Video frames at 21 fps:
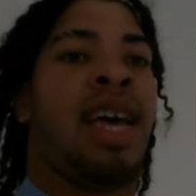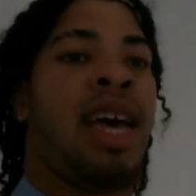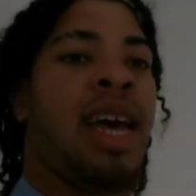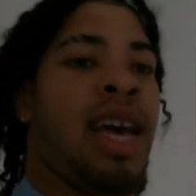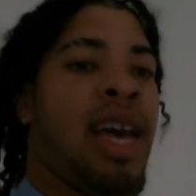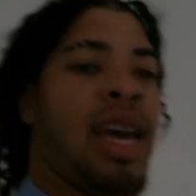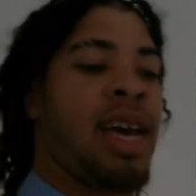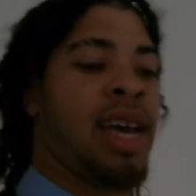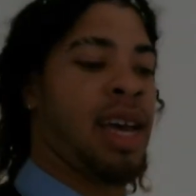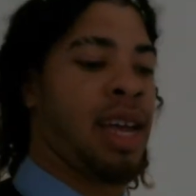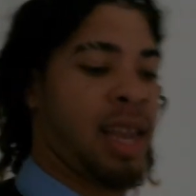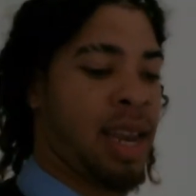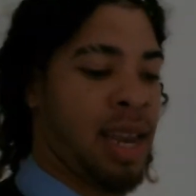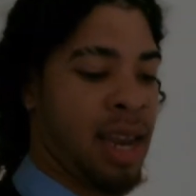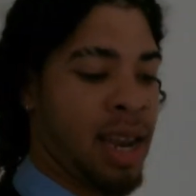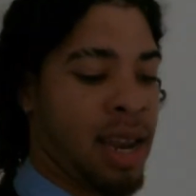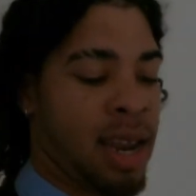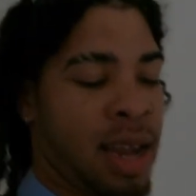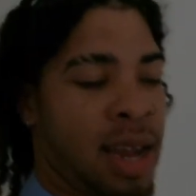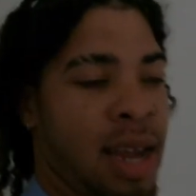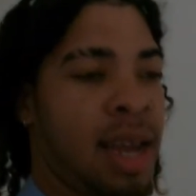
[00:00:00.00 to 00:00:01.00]

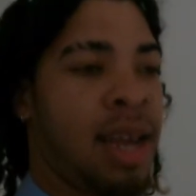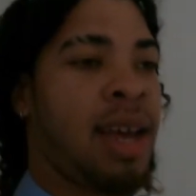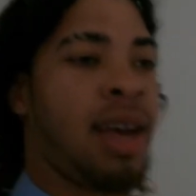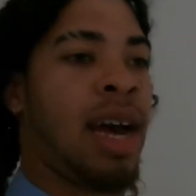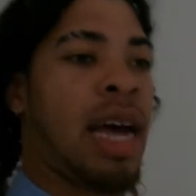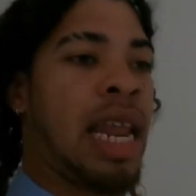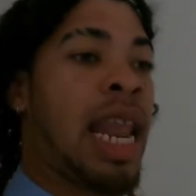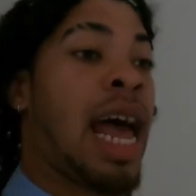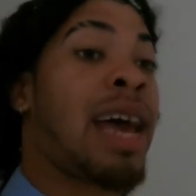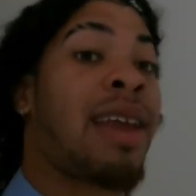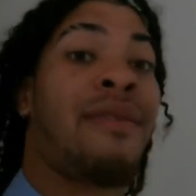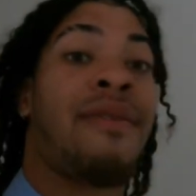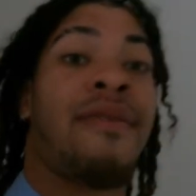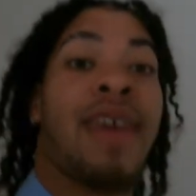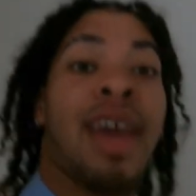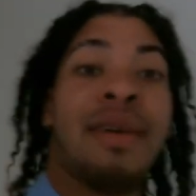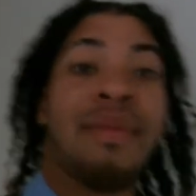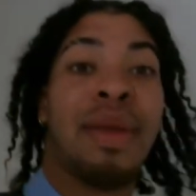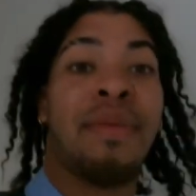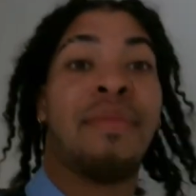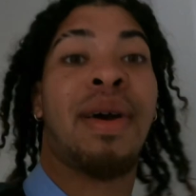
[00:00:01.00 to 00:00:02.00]
and a lot of
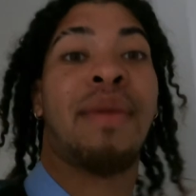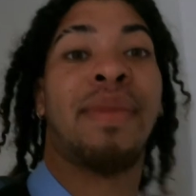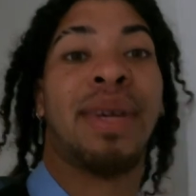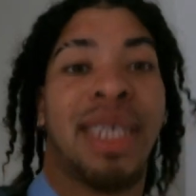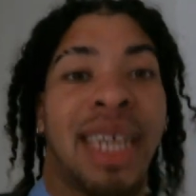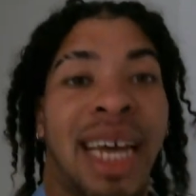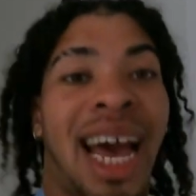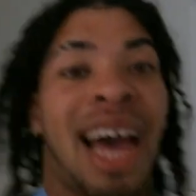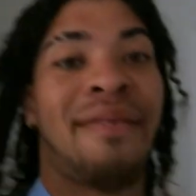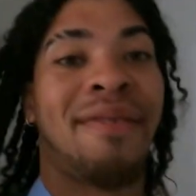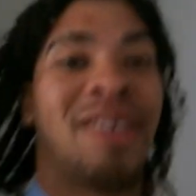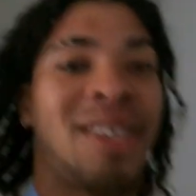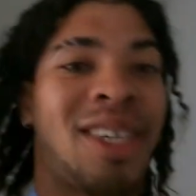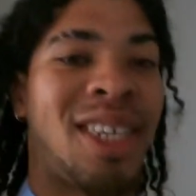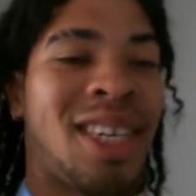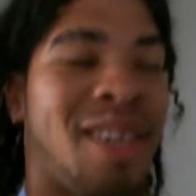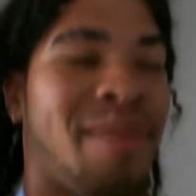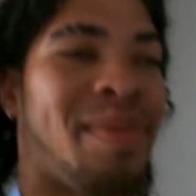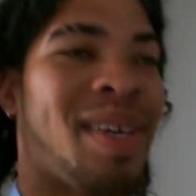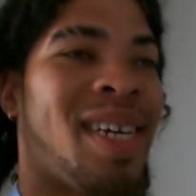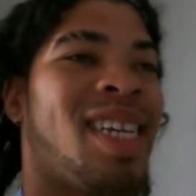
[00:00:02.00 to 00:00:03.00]
family members that haven't
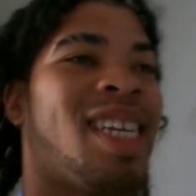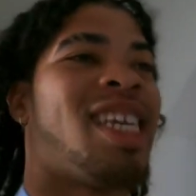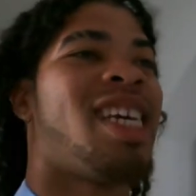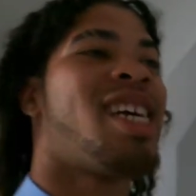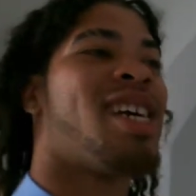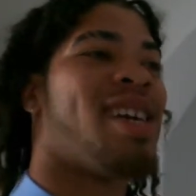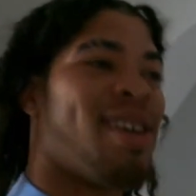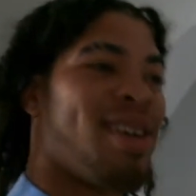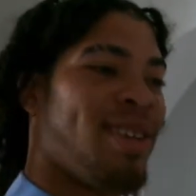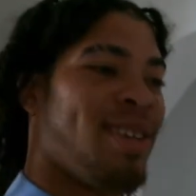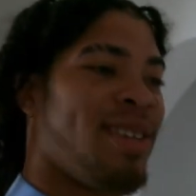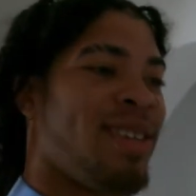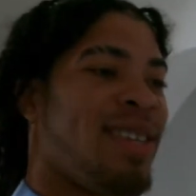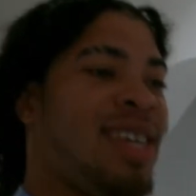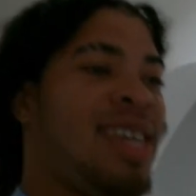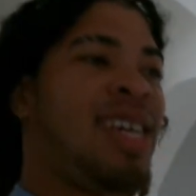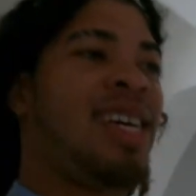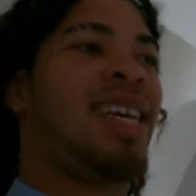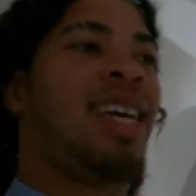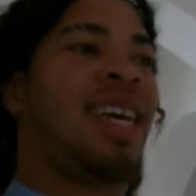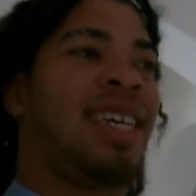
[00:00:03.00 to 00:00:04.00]
seen me in years
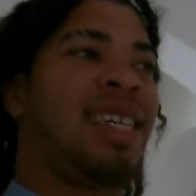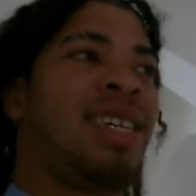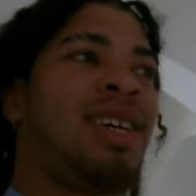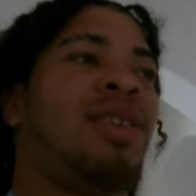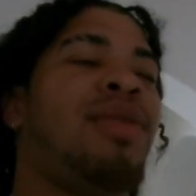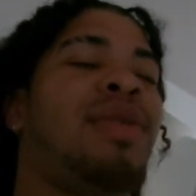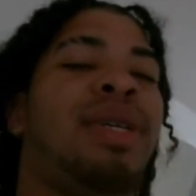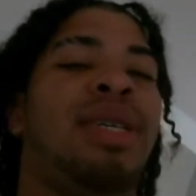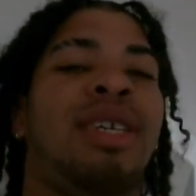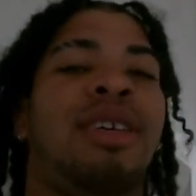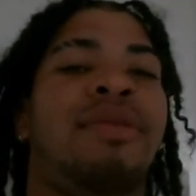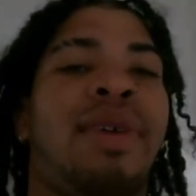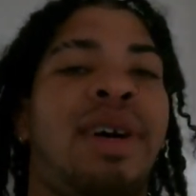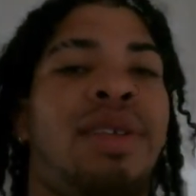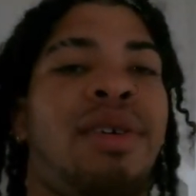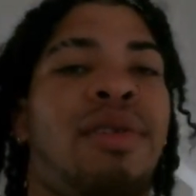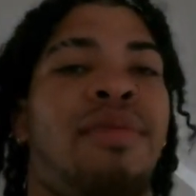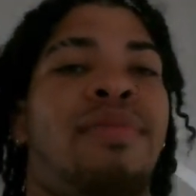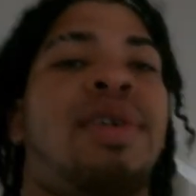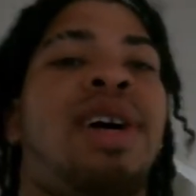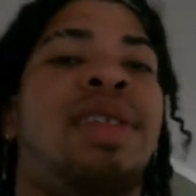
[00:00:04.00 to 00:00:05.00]
because they always see my
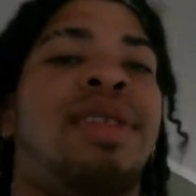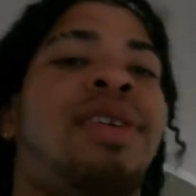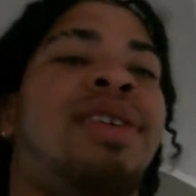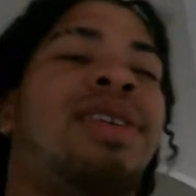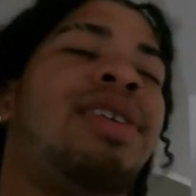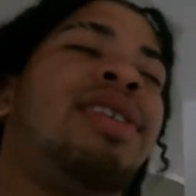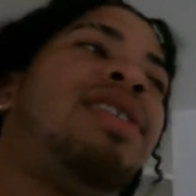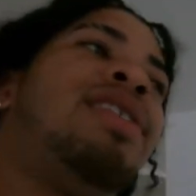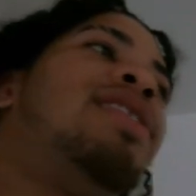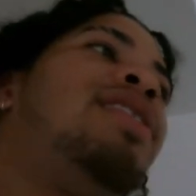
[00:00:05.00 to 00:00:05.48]
little brother.